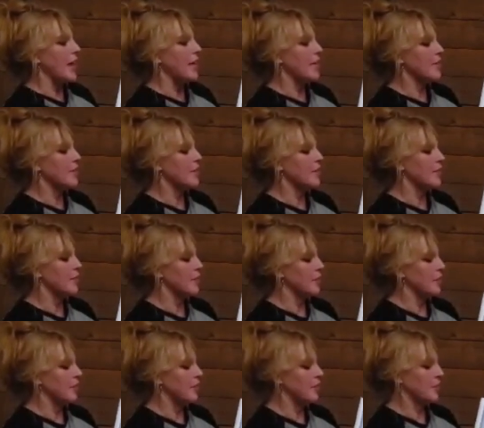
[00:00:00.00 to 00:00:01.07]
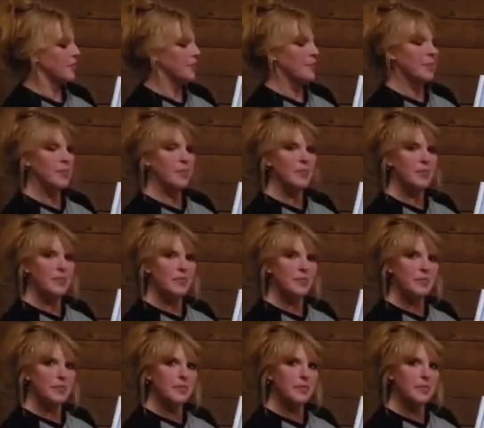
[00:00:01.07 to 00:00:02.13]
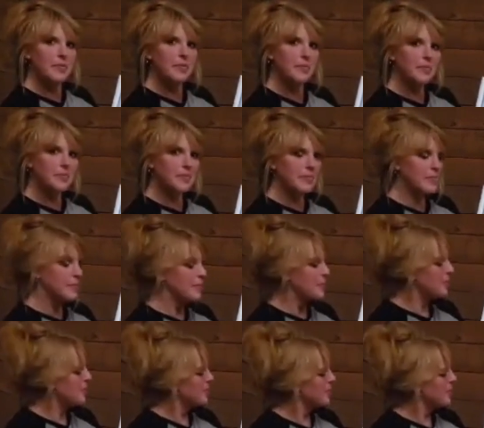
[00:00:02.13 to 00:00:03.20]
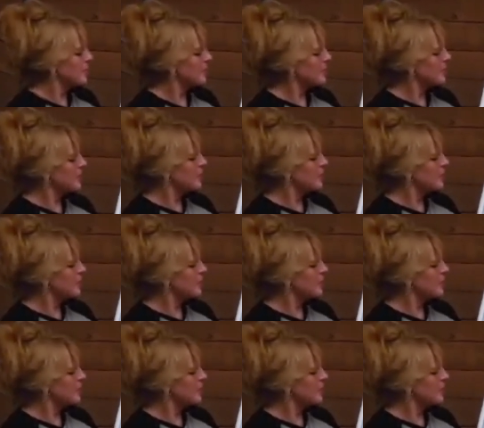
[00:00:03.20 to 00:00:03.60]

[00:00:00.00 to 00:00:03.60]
(no one is talking)